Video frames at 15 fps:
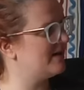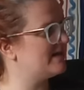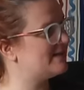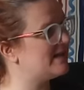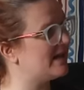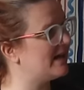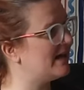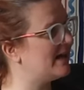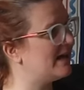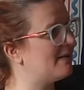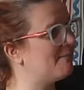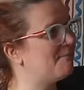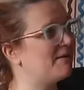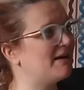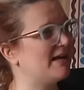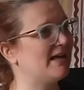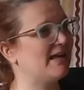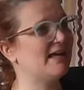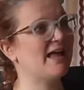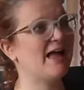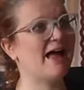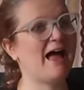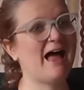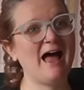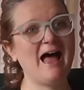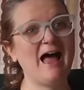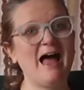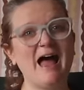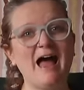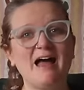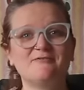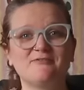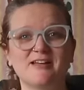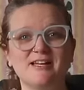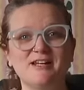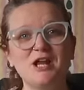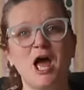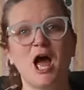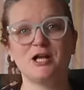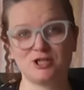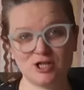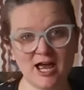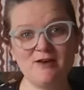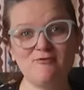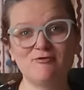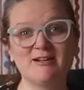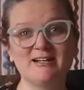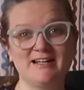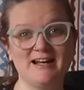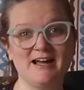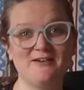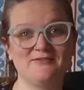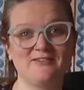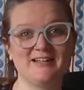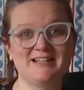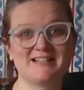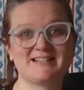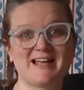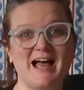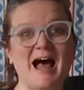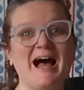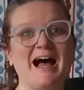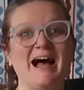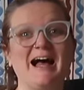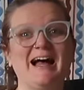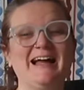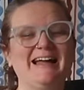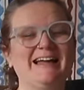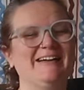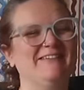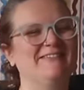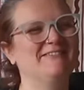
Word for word: Simply having a generally lovely time.